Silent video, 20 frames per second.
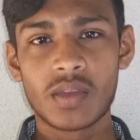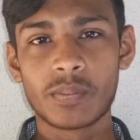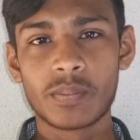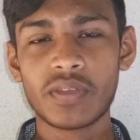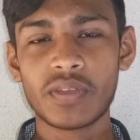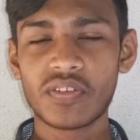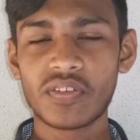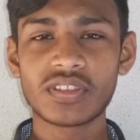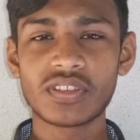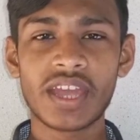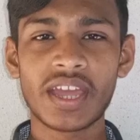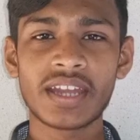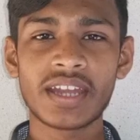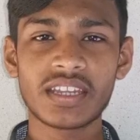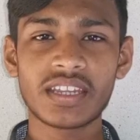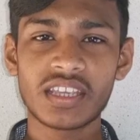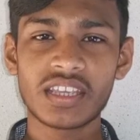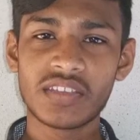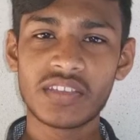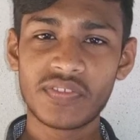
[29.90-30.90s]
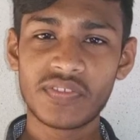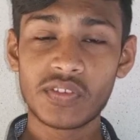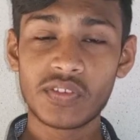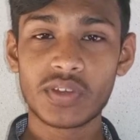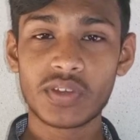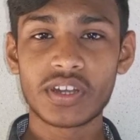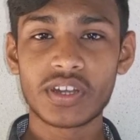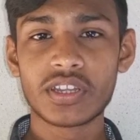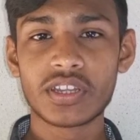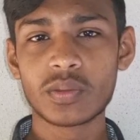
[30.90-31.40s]
Before that, if you
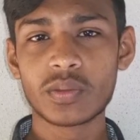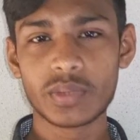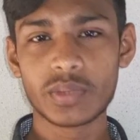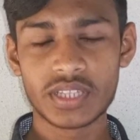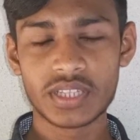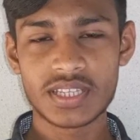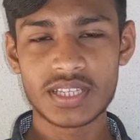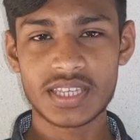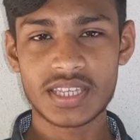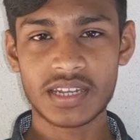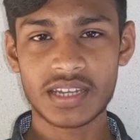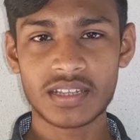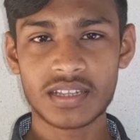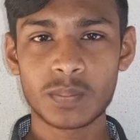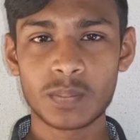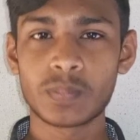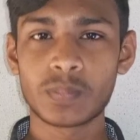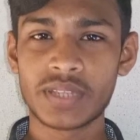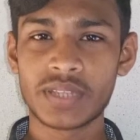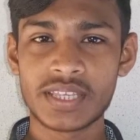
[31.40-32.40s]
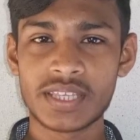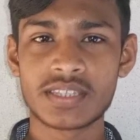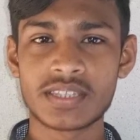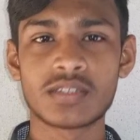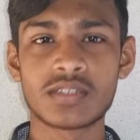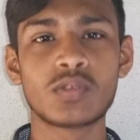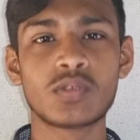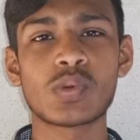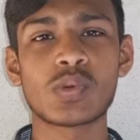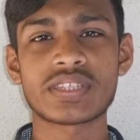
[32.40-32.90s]
are new in this channel, please
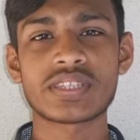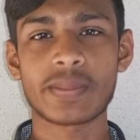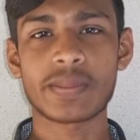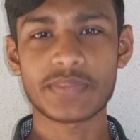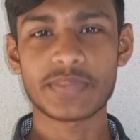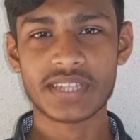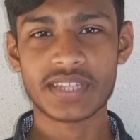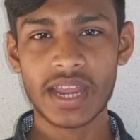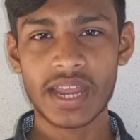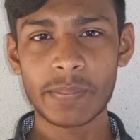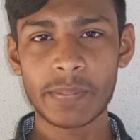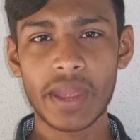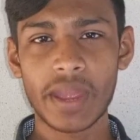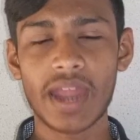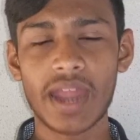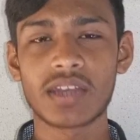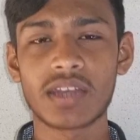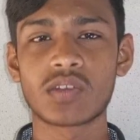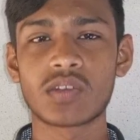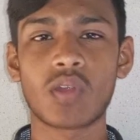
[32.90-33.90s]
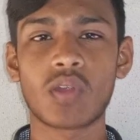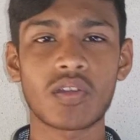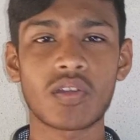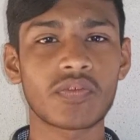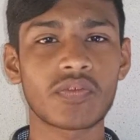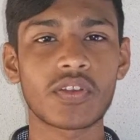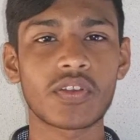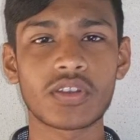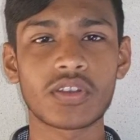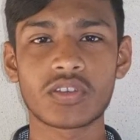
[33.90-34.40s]
do a subscribe and don't
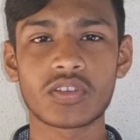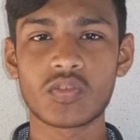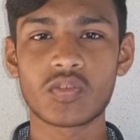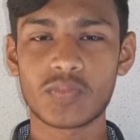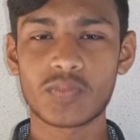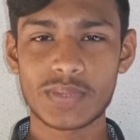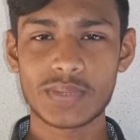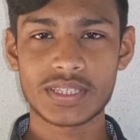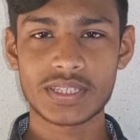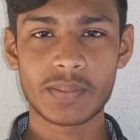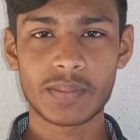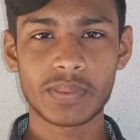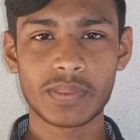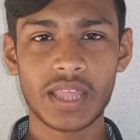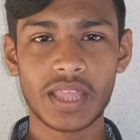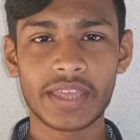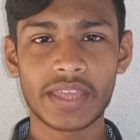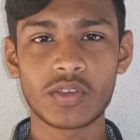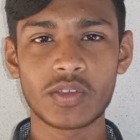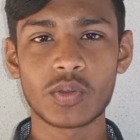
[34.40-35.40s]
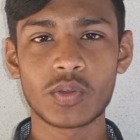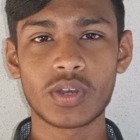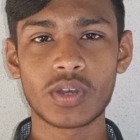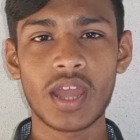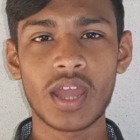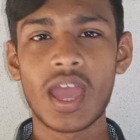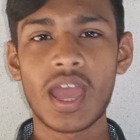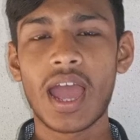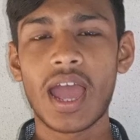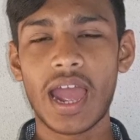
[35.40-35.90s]
forget to press the bell icon.
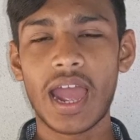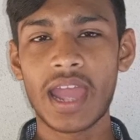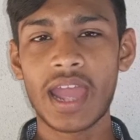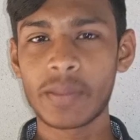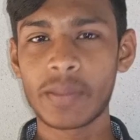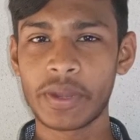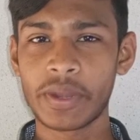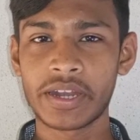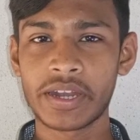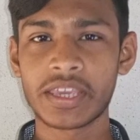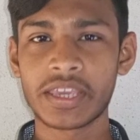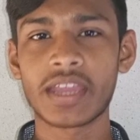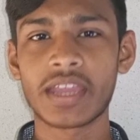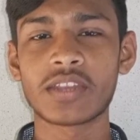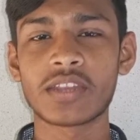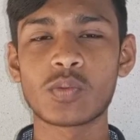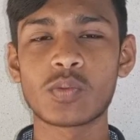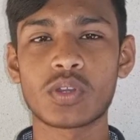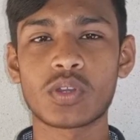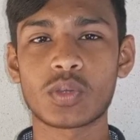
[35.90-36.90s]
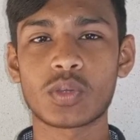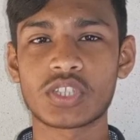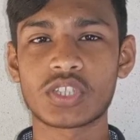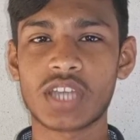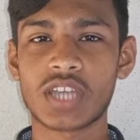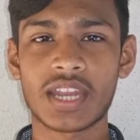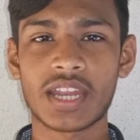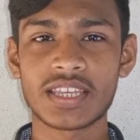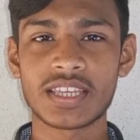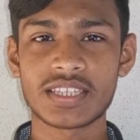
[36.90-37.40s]
I am Anik and you are
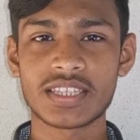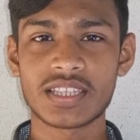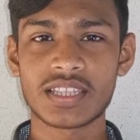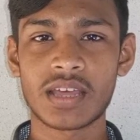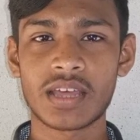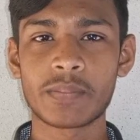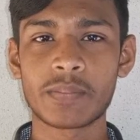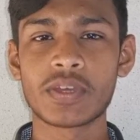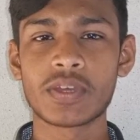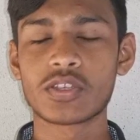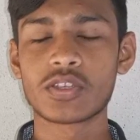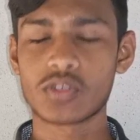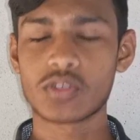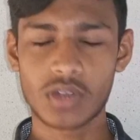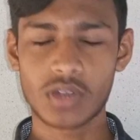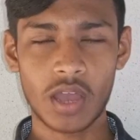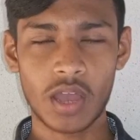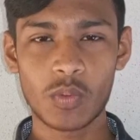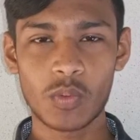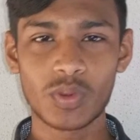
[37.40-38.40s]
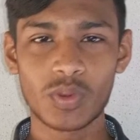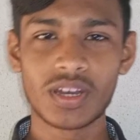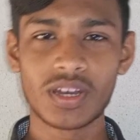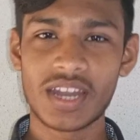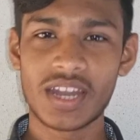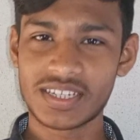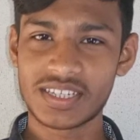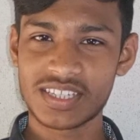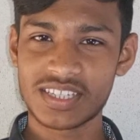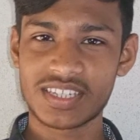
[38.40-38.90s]
watching Anik Islam. So now
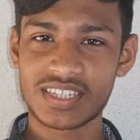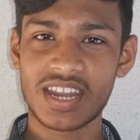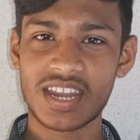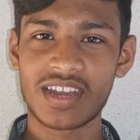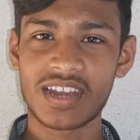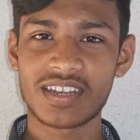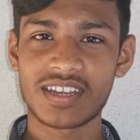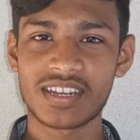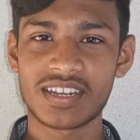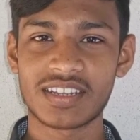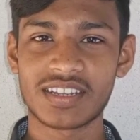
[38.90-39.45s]
let's start.